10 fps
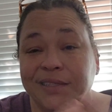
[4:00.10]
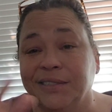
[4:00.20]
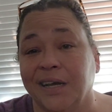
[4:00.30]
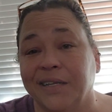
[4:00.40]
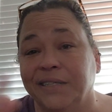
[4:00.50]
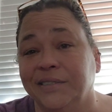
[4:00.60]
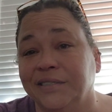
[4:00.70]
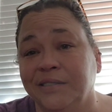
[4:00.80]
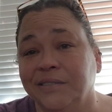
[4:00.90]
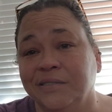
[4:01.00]
it's not
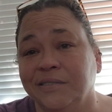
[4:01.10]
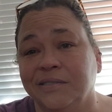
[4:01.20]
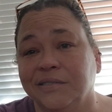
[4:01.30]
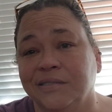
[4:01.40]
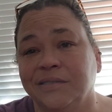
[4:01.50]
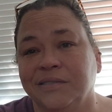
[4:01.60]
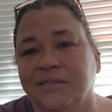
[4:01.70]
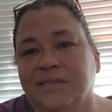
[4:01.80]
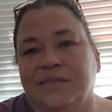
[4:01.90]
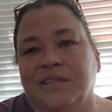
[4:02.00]
easy.
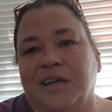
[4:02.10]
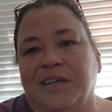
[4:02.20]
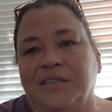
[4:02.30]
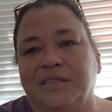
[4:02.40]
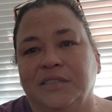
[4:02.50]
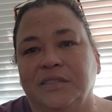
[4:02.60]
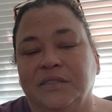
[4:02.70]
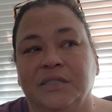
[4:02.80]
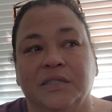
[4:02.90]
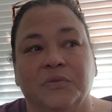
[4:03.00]
It's not easy
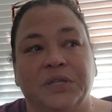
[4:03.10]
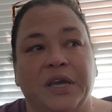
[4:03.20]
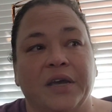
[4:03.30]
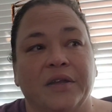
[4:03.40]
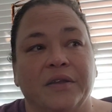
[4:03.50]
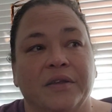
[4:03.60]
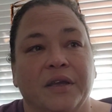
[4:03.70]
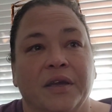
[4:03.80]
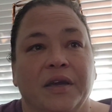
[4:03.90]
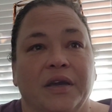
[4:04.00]
dealing with that.
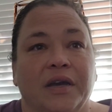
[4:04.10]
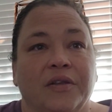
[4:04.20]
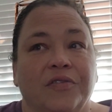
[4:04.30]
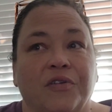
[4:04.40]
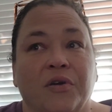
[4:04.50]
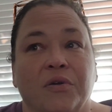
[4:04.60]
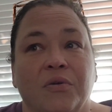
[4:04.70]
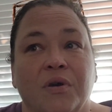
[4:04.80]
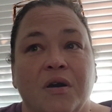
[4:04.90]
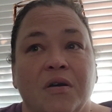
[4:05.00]
And so
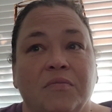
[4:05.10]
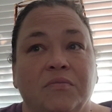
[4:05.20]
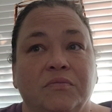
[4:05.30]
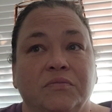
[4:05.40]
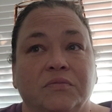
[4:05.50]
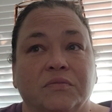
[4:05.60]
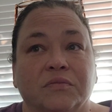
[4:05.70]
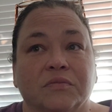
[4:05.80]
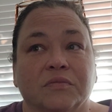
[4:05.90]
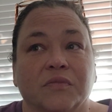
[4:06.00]

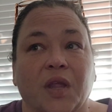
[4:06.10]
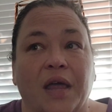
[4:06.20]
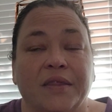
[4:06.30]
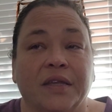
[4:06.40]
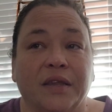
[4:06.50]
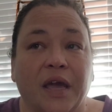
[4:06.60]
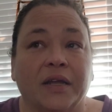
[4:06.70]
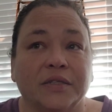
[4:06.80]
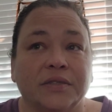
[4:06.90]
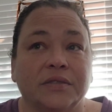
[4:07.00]
I think
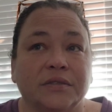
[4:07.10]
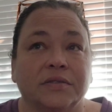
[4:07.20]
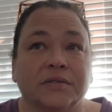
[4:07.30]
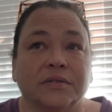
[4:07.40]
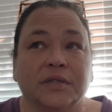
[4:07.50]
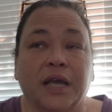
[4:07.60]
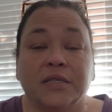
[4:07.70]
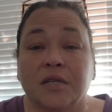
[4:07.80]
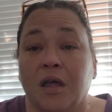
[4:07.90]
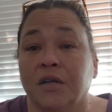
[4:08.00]
that
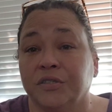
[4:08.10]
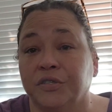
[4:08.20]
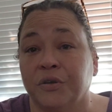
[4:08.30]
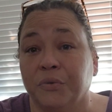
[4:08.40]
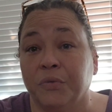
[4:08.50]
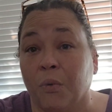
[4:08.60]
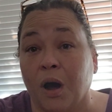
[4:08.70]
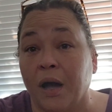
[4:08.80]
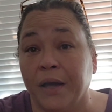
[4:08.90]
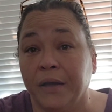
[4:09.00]
has a lot to do with
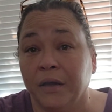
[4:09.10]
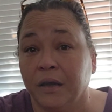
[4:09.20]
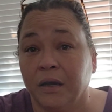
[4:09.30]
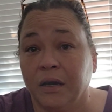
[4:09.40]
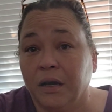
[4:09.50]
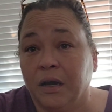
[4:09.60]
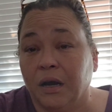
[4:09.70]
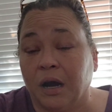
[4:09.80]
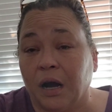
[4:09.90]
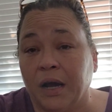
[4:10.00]
why
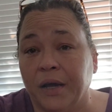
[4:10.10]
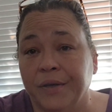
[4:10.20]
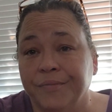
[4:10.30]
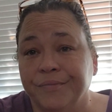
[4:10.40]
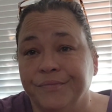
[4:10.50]
I